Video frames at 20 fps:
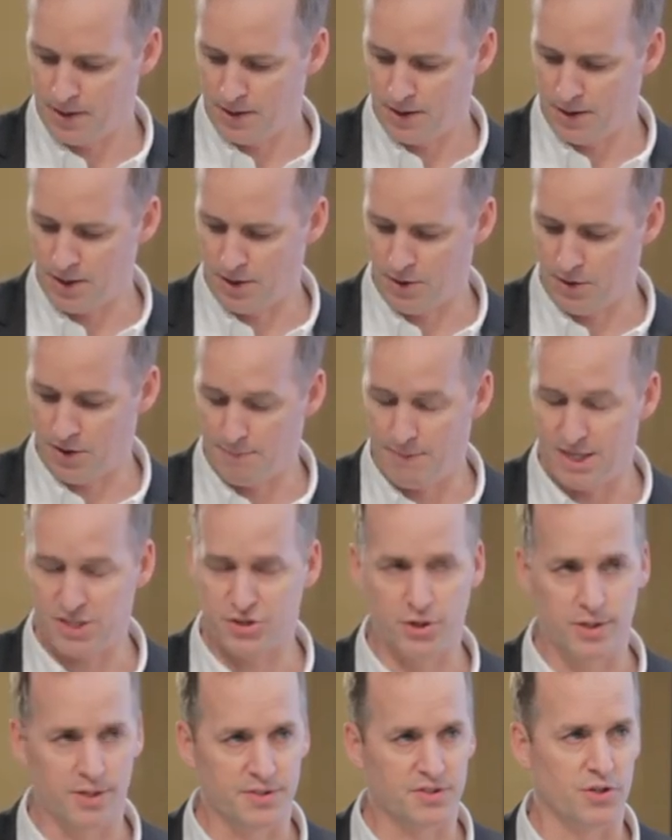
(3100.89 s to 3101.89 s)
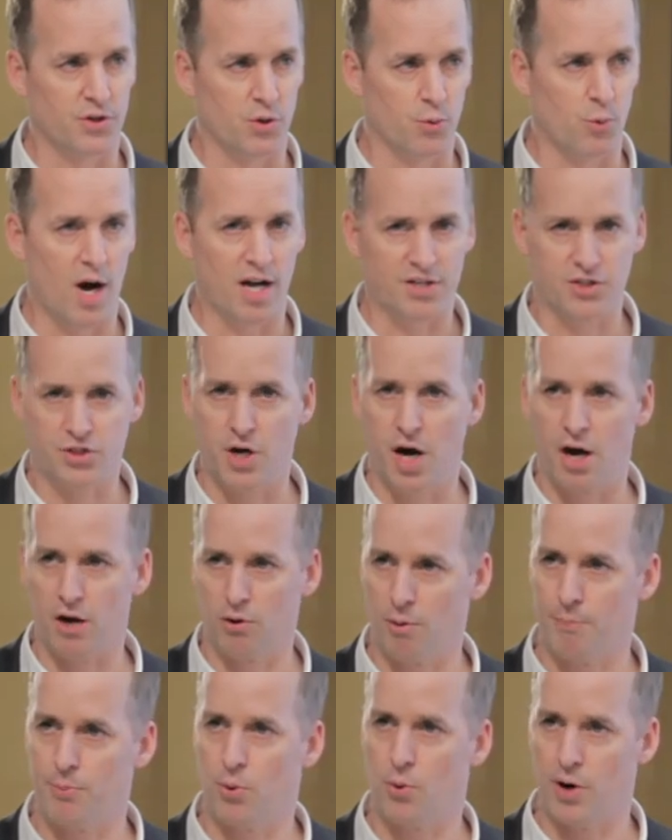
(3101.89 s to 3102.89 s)
you know, the mission is to do watchdog
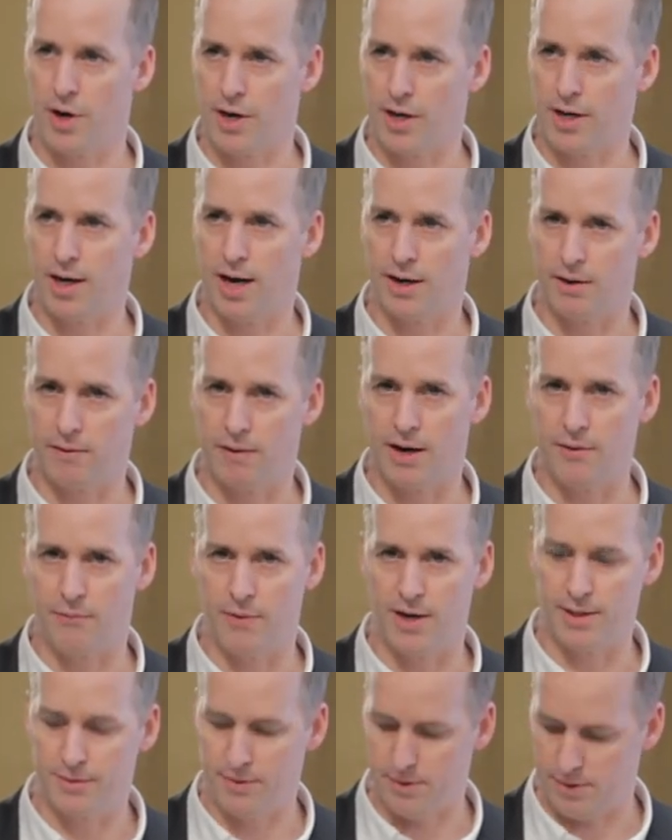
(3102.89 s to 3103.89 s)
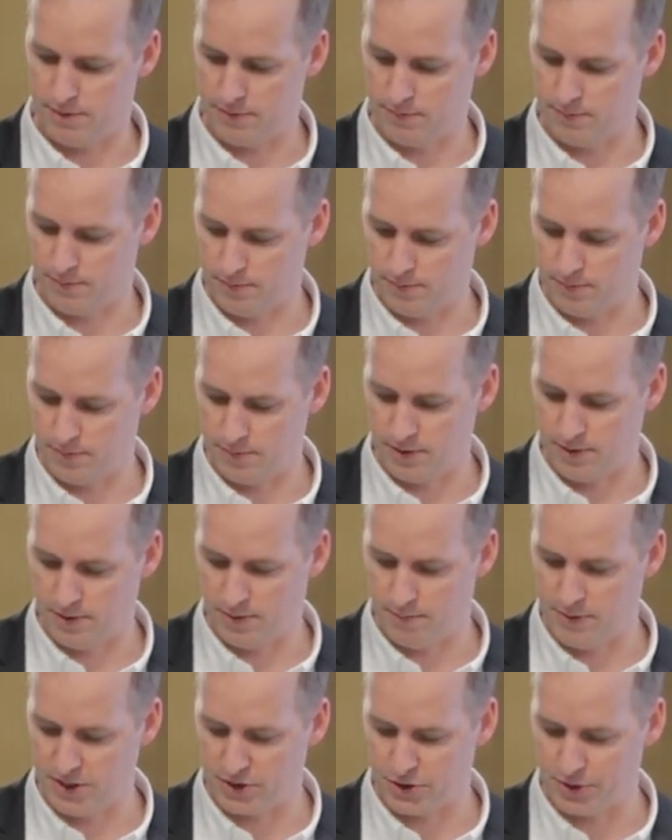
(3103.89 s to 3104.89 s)
reporting. I, I read the, the
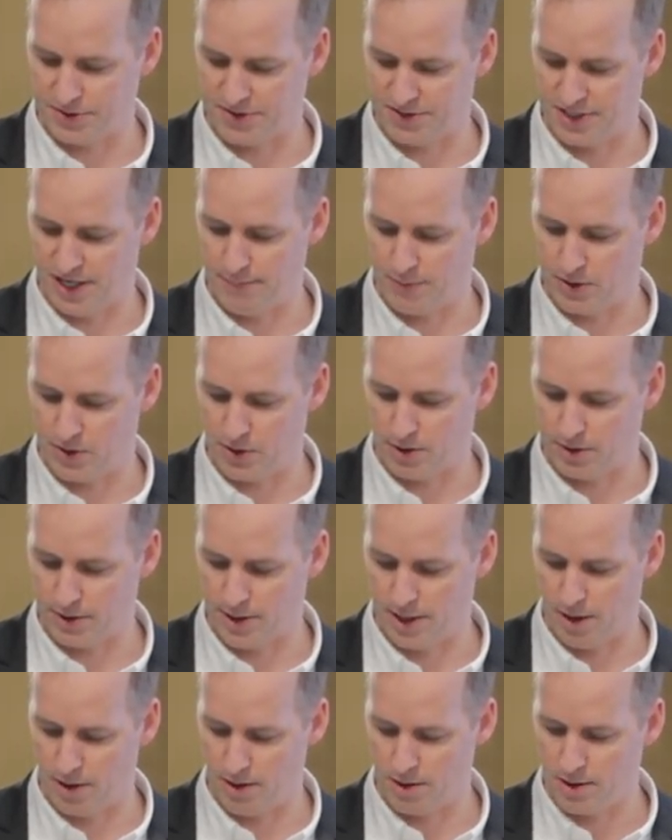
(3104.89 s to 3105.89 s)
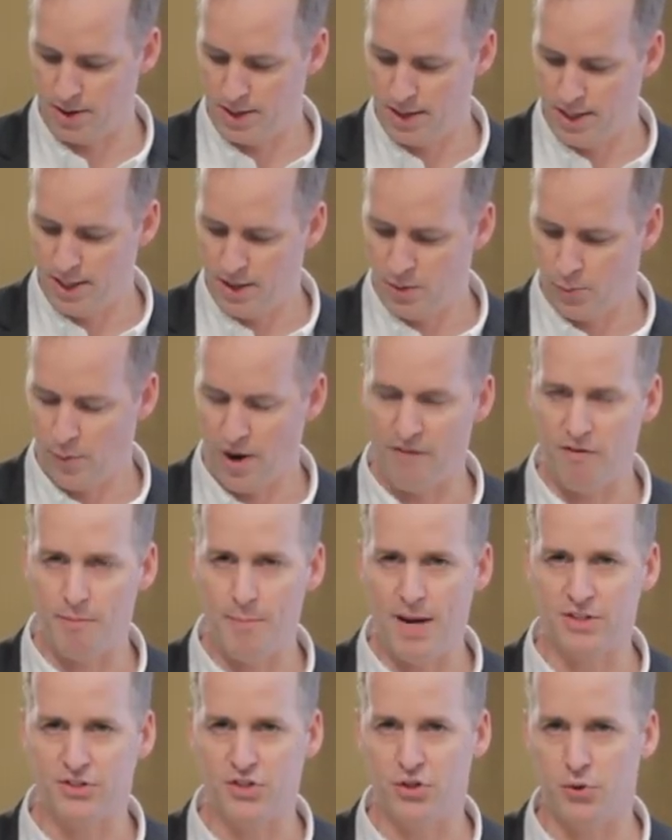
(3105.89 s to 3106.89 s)
mission statement earlier. We have
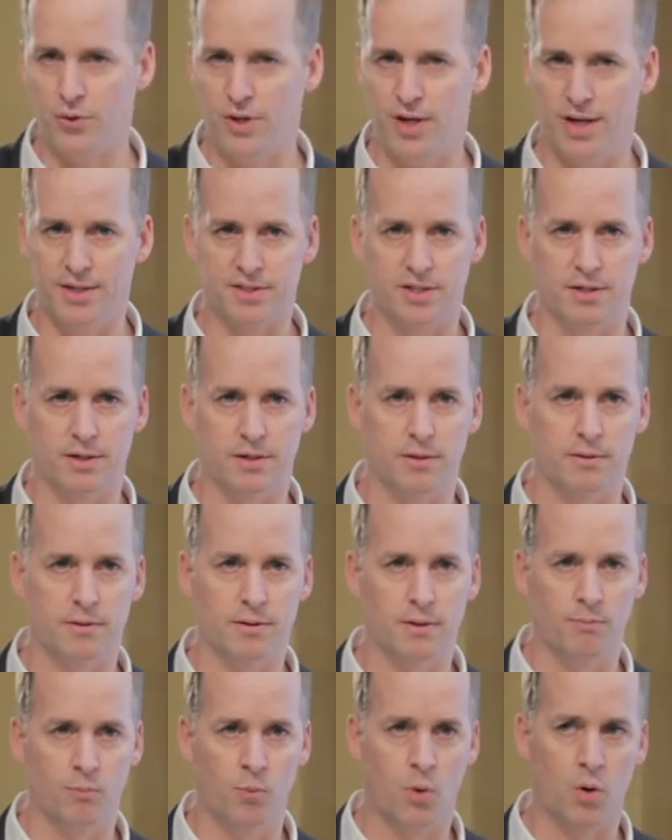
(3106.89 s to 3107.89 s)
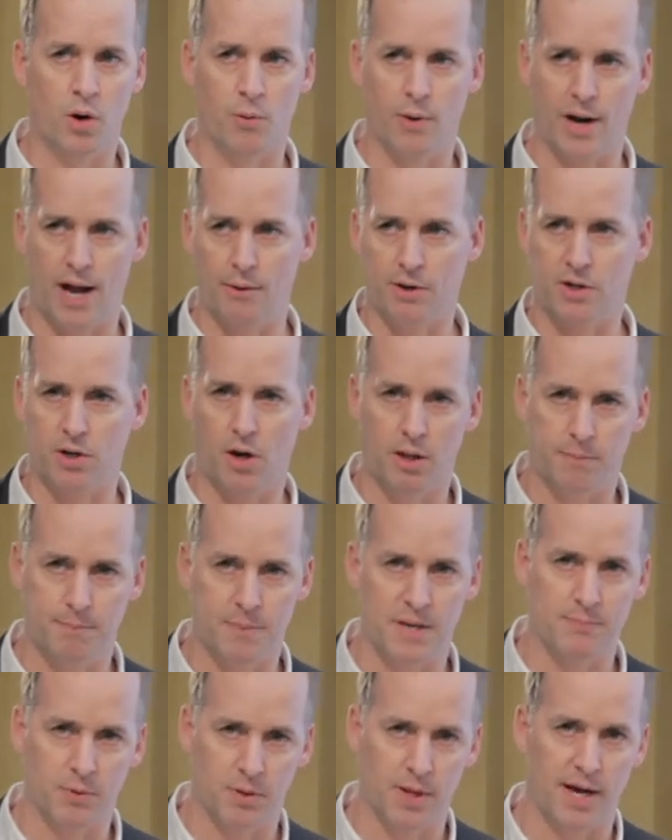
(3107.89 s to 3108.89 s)
about two dozen more what I would call
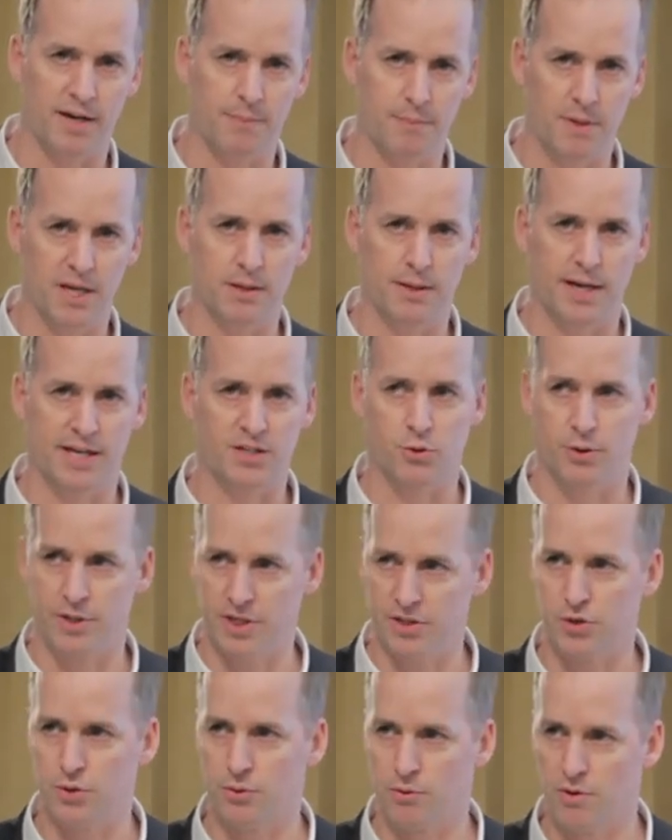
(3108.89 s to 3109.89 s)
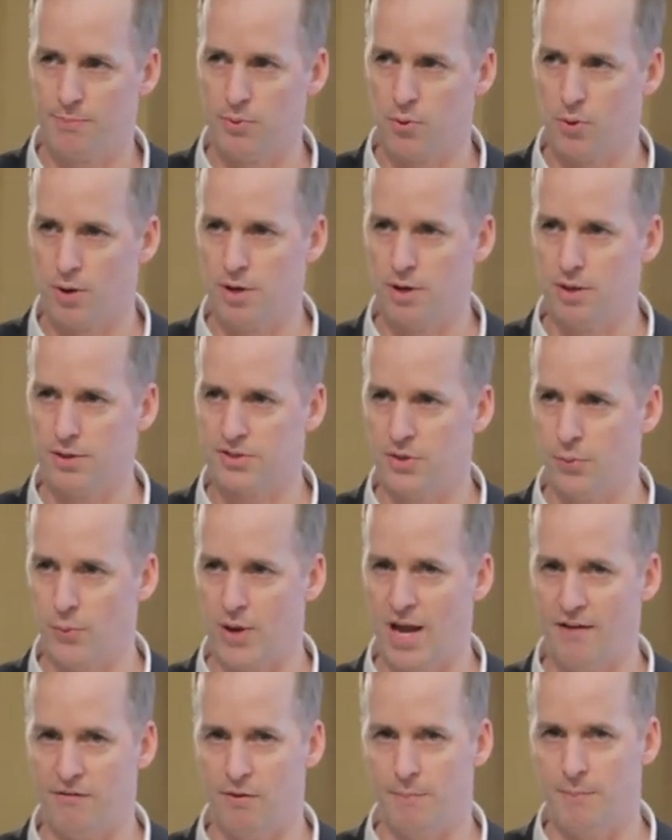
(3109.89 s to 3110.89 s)
people like me, like traditional reporters, and then we
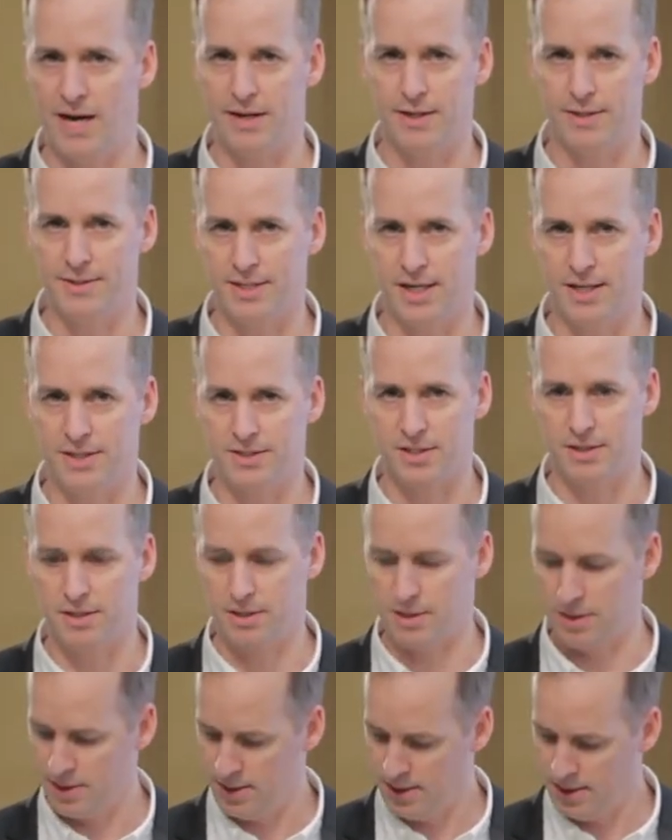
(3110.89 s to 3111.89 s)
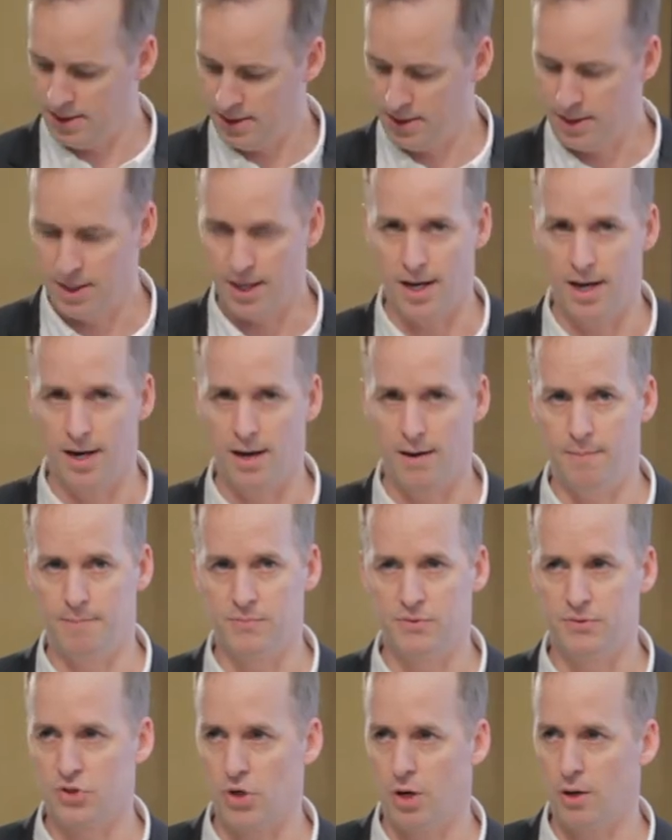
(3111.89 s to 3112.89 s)
have about a dozen
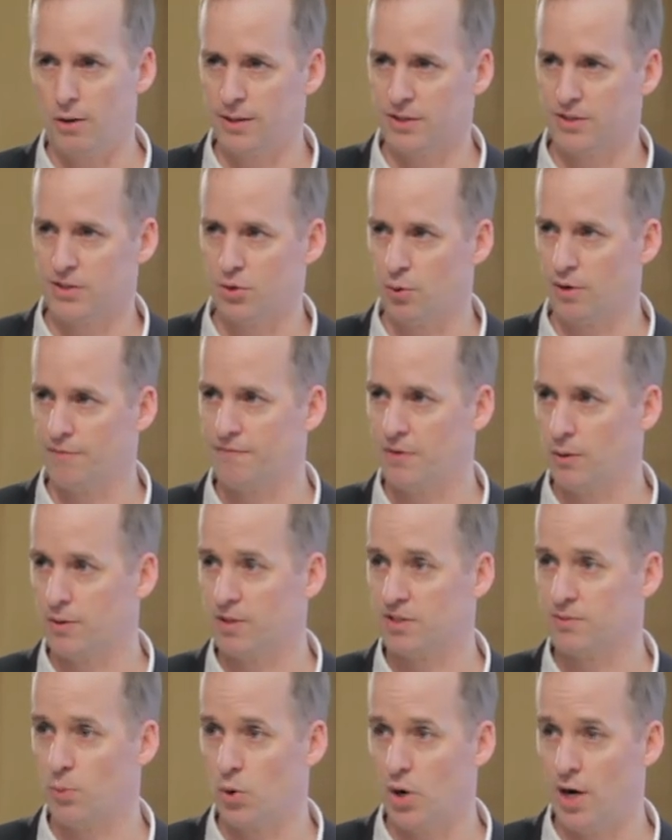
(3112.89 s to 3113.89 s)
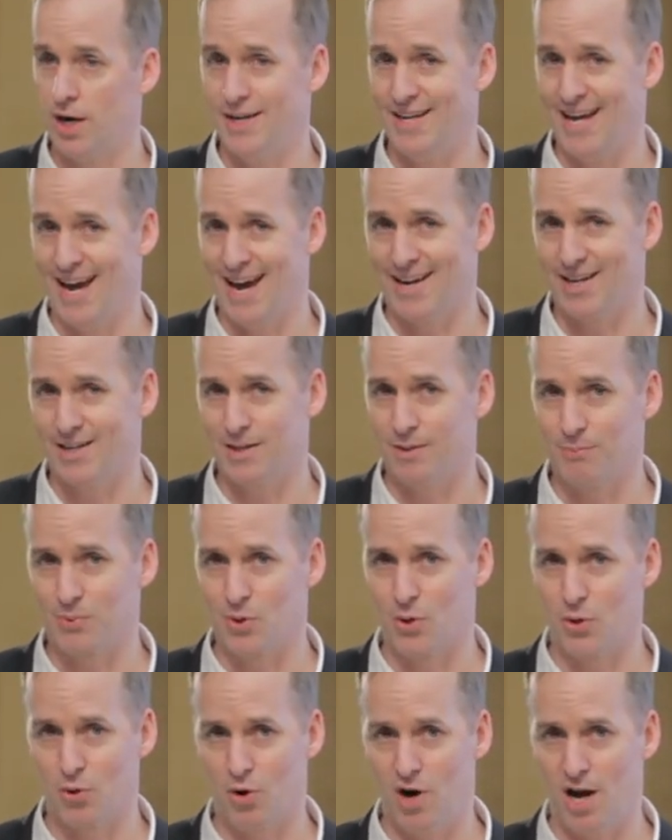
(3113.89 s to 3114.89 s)
um, journalists who are focused more on data and
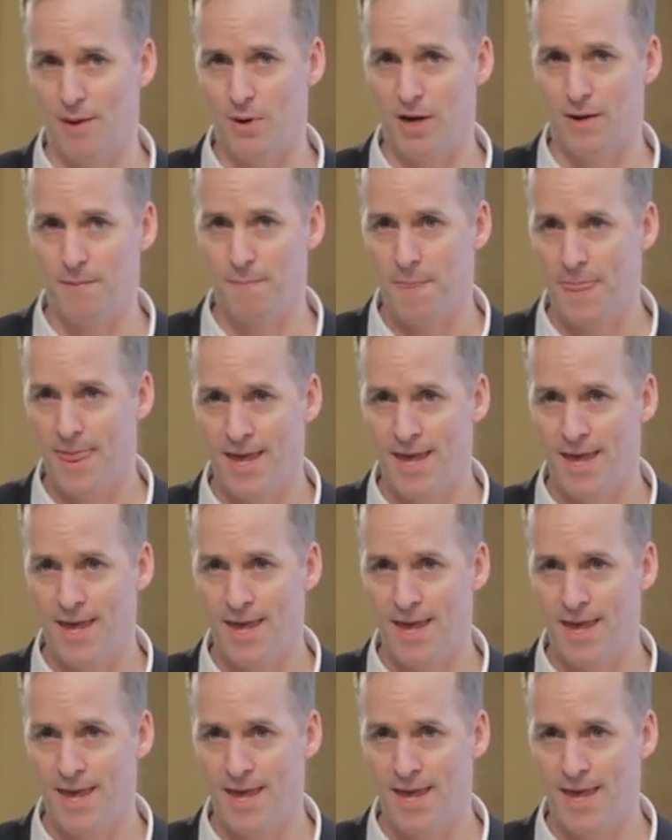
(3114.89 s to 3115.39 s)
programming.